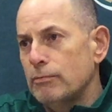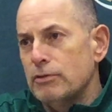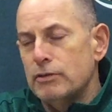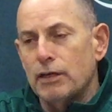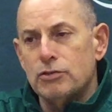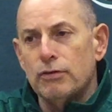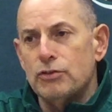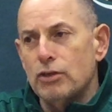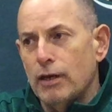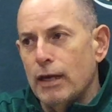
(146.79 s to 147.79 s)
This next
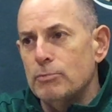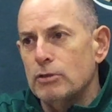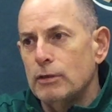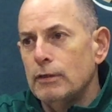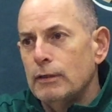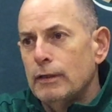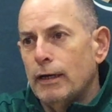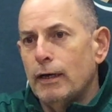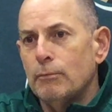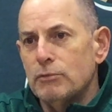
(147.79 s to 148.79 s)
stretch of games
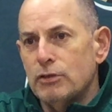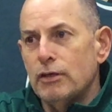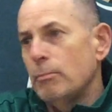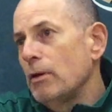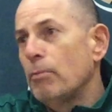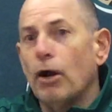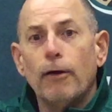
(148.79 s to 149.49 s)
going to be a bear.